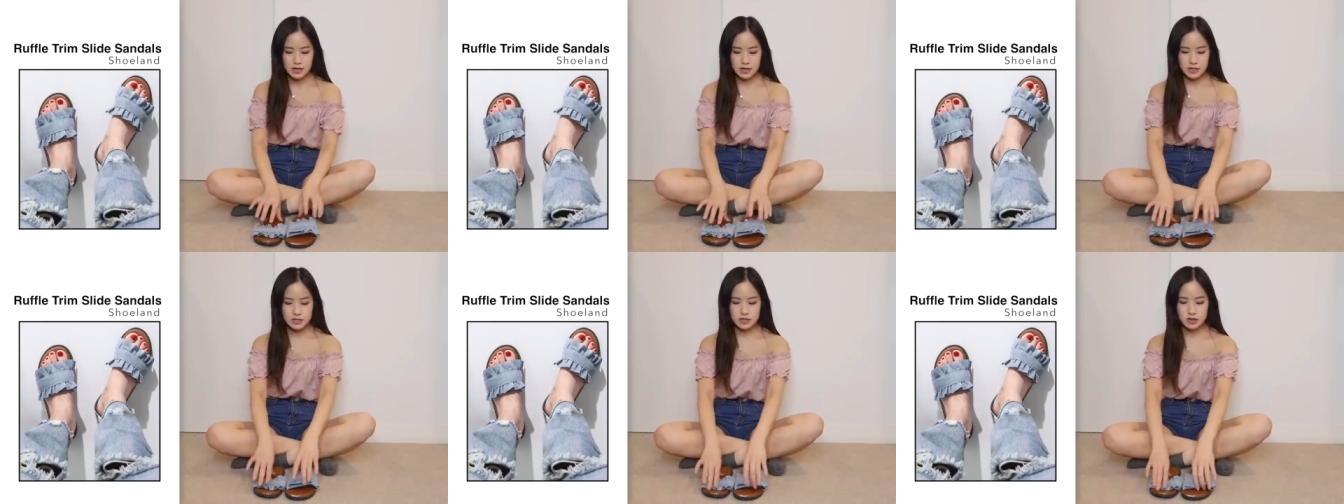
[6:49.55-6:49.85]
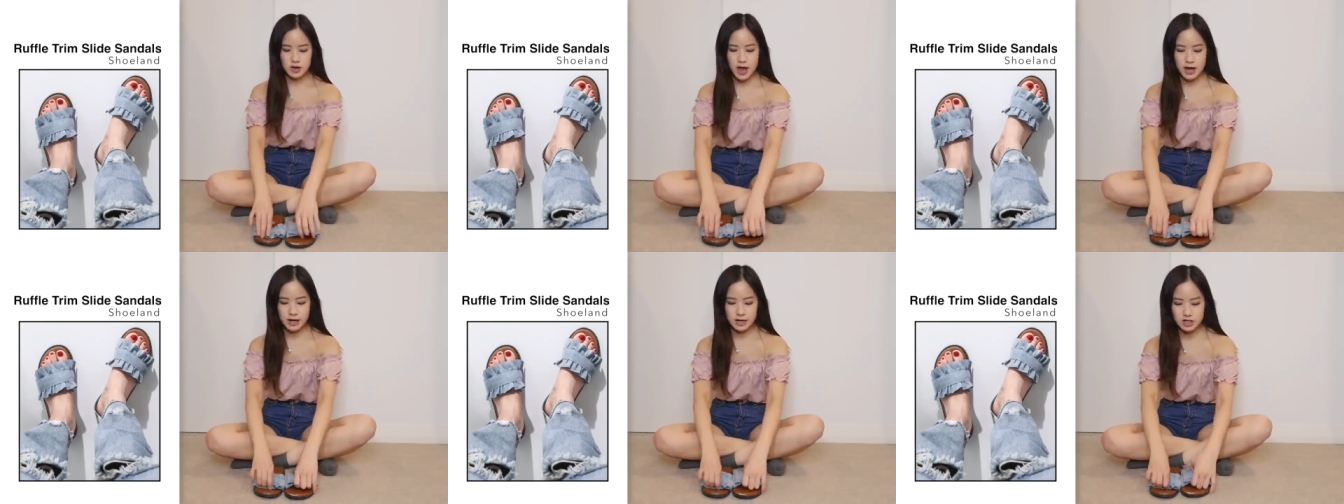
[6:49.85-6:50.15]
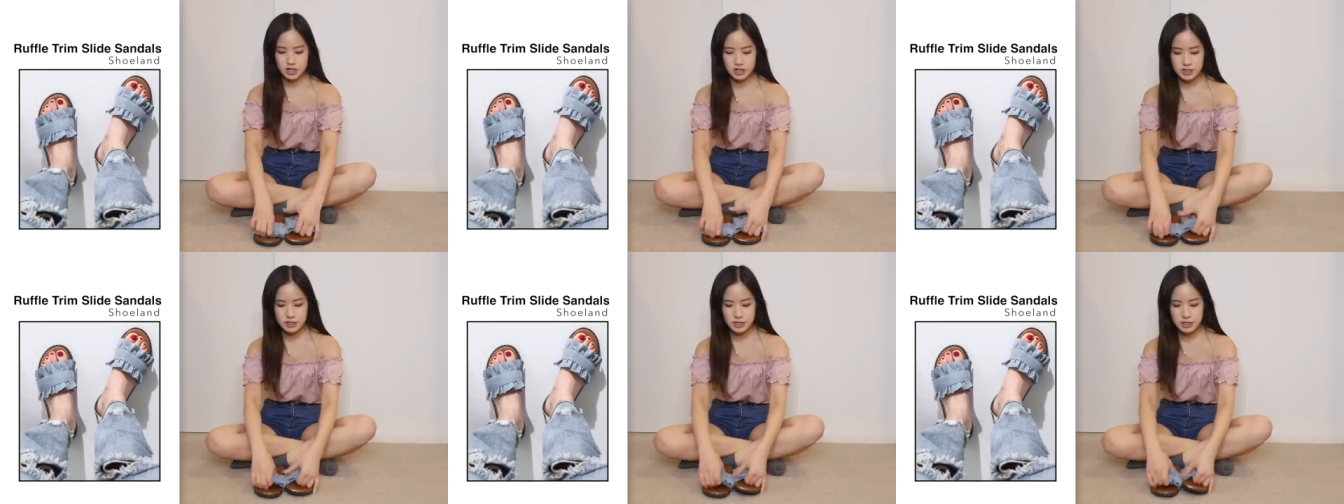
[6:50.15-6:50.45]
So I can
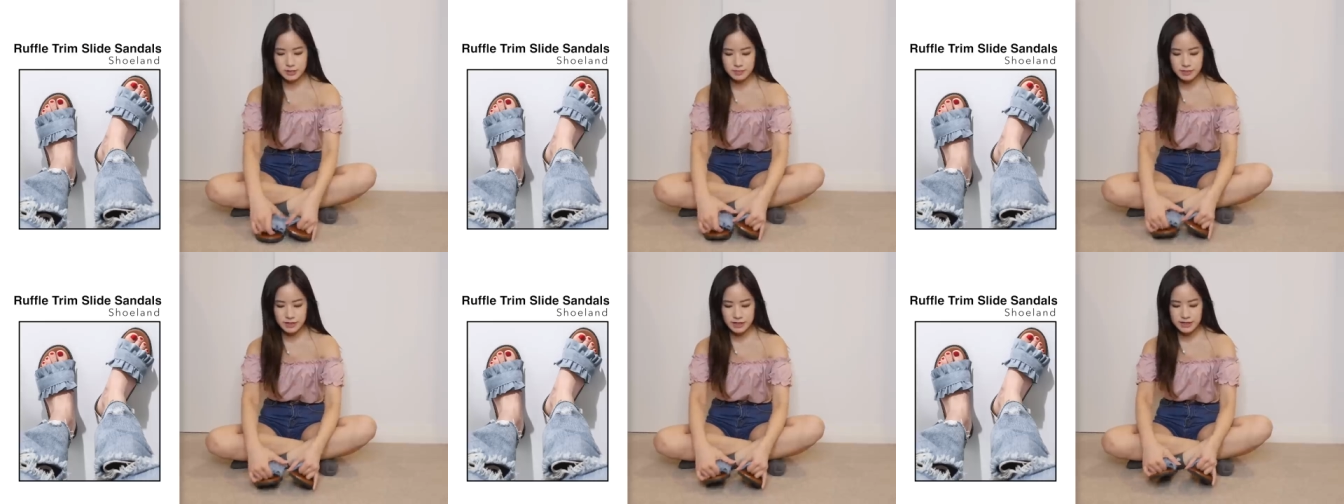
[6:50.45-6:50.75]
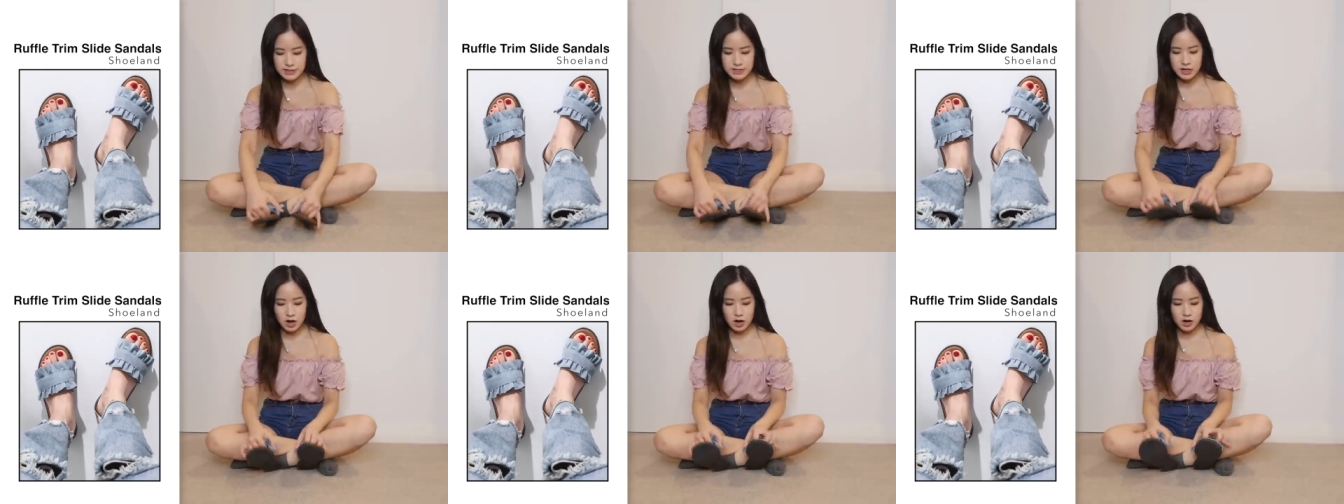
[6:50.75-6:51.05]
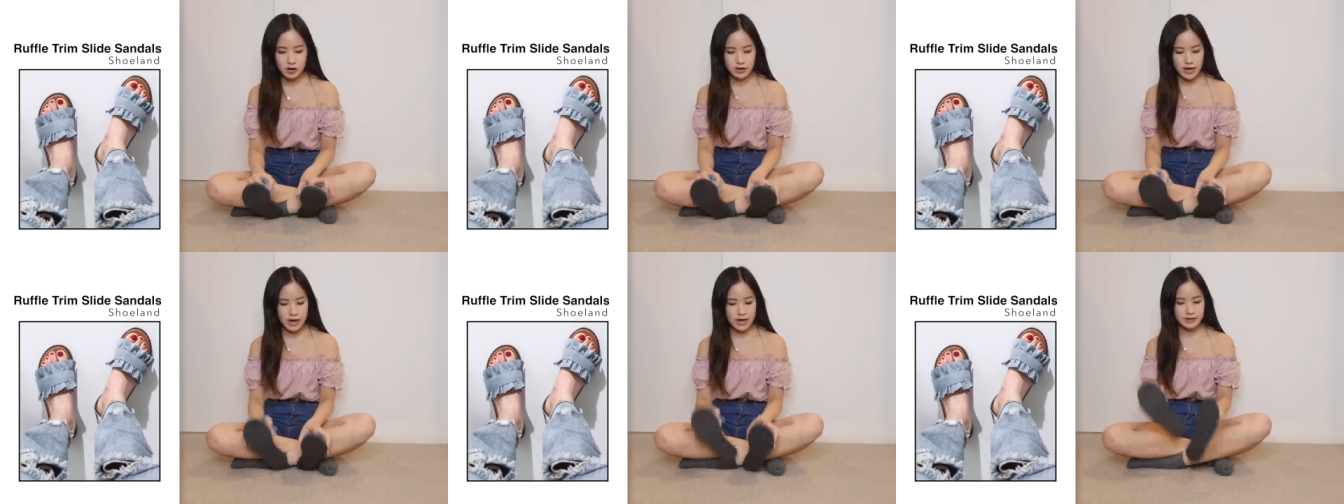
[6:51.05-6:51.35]
just slip these
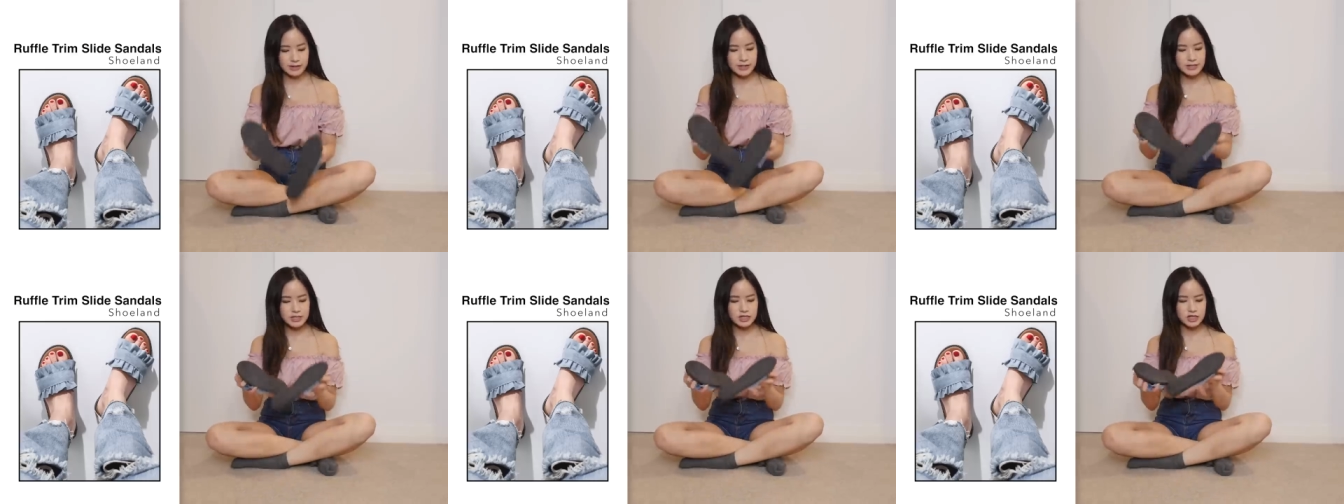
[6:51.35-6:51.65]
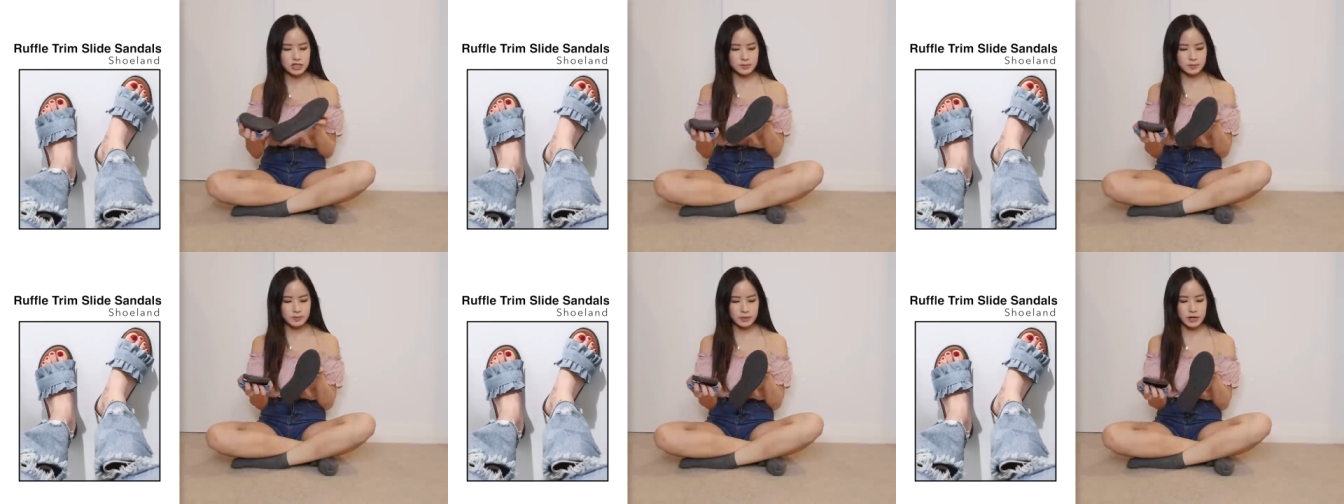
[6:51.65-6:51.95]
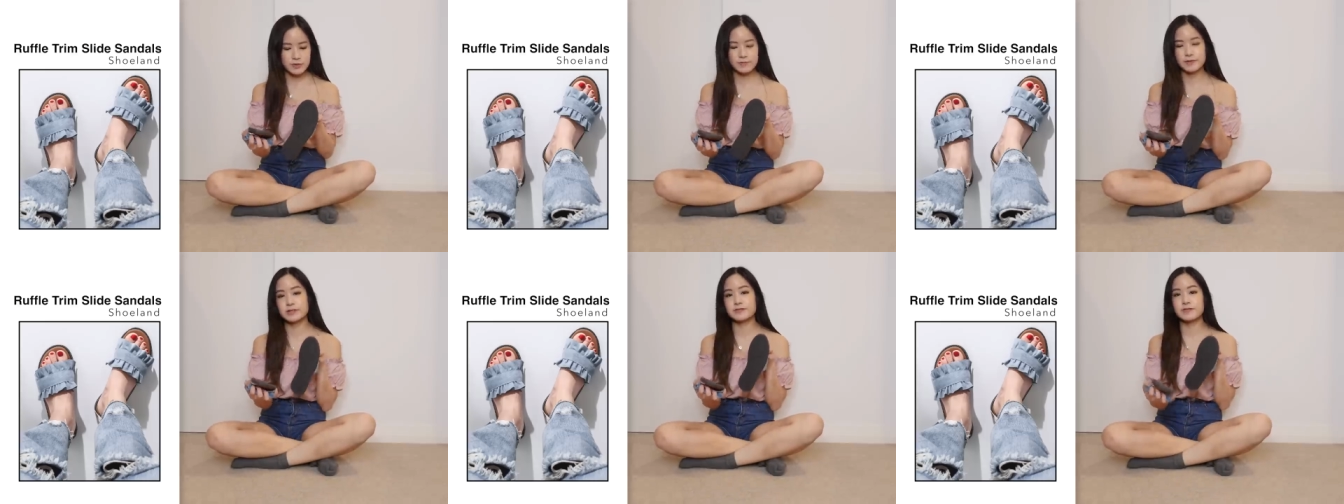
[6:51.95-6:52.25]
on and these are just
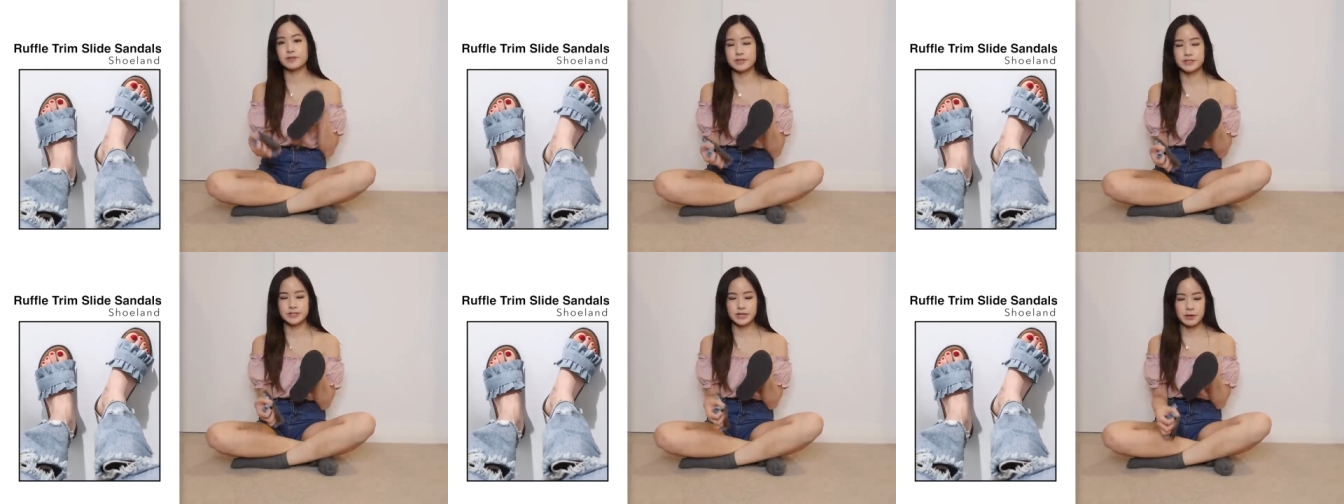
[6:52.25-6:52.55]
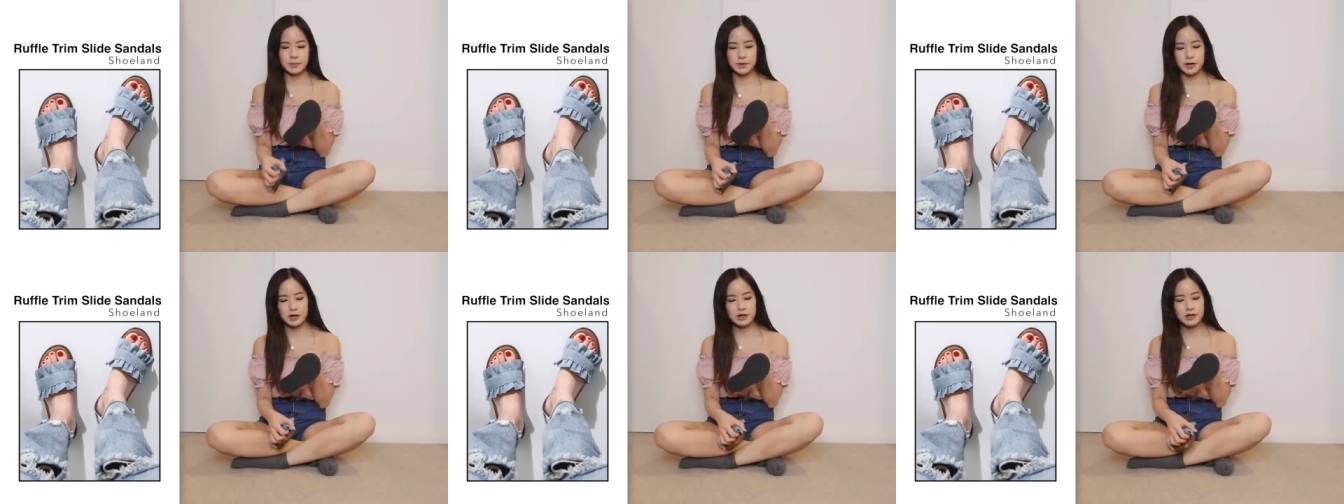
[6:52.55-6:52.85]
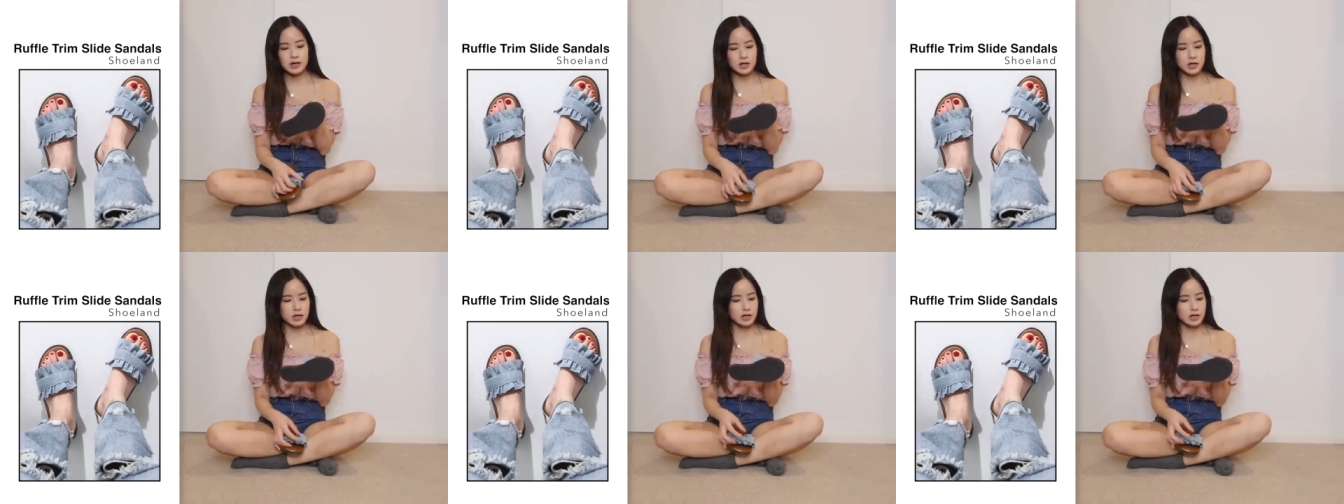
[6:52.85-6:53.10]
perfect for summer.